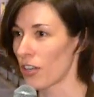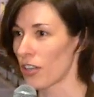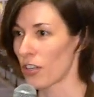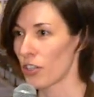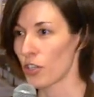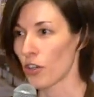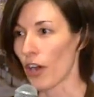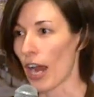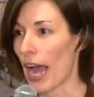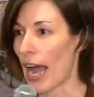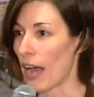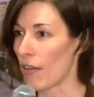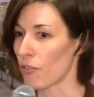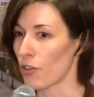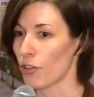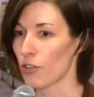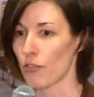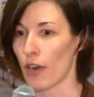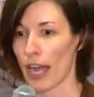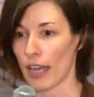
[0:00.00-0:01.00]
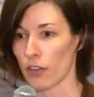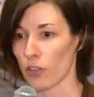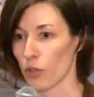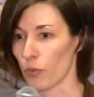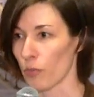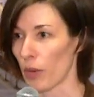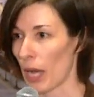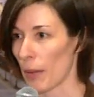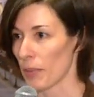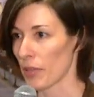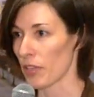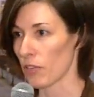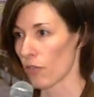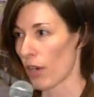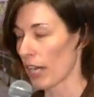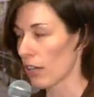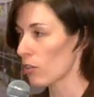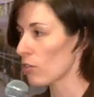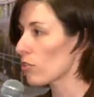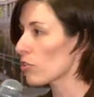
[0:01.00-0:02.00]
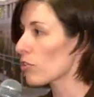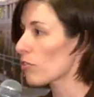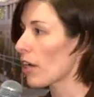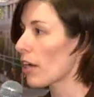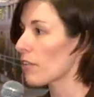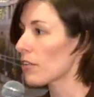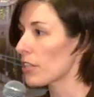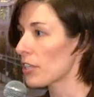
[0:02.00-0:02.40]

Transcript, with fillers: your average raccoon population Raccoons around